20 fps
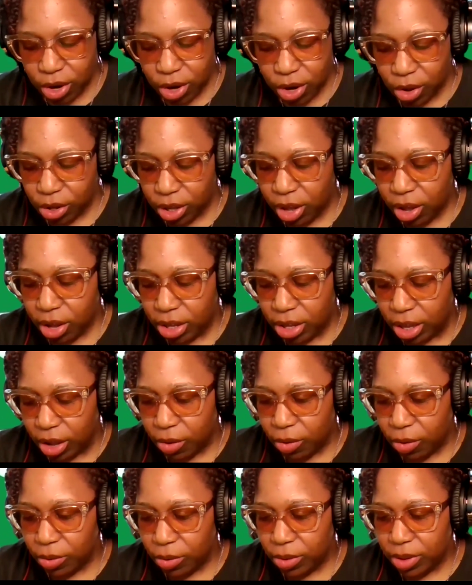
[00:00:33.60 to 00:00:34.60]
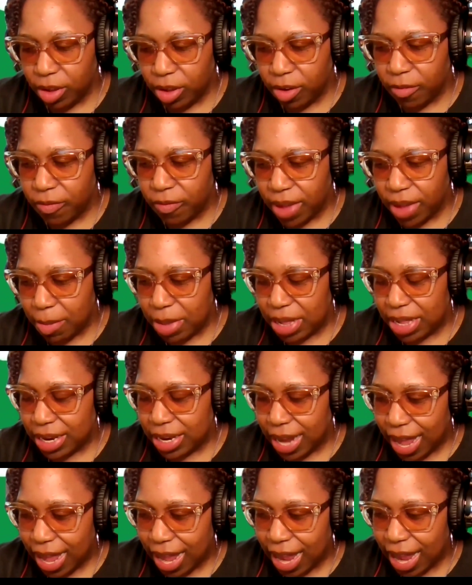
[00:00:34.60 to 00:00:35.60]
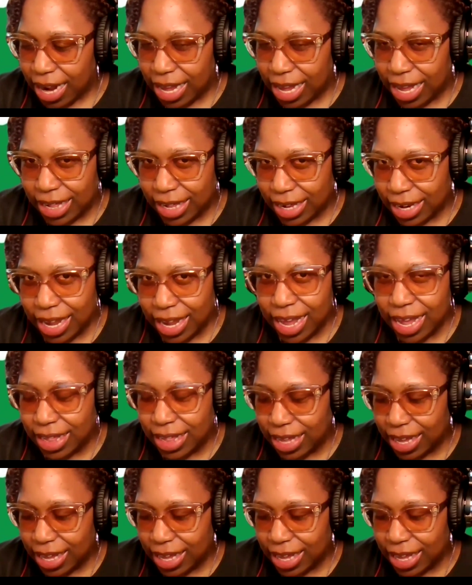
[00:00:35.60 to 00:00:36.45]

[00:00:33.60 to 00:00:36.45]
know, your famous line is let's